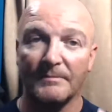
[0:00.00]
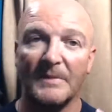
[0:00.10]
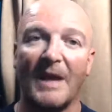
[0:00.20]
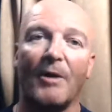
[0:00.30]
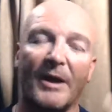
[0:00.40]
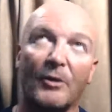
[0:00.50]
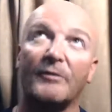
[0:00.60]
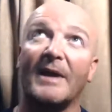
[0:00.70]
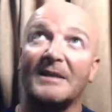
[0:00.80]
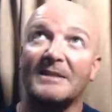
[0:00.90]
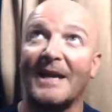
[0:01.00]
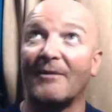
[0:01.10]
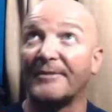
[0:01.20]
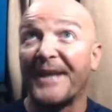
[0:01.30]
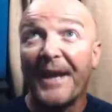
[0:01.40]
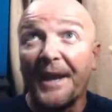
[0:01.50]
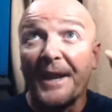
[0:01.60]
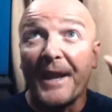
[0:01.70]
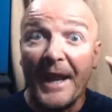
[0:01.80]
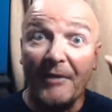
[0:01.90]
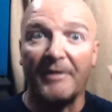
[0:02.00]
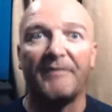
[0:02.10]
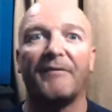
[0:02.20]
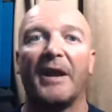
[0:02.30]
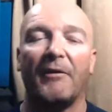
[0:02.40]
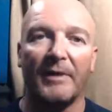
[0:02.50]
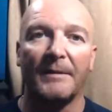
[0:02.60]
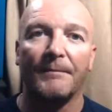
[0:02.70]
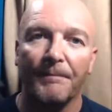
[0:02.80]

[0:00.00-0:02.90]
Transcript: Now, I know that sounds airy-fairy,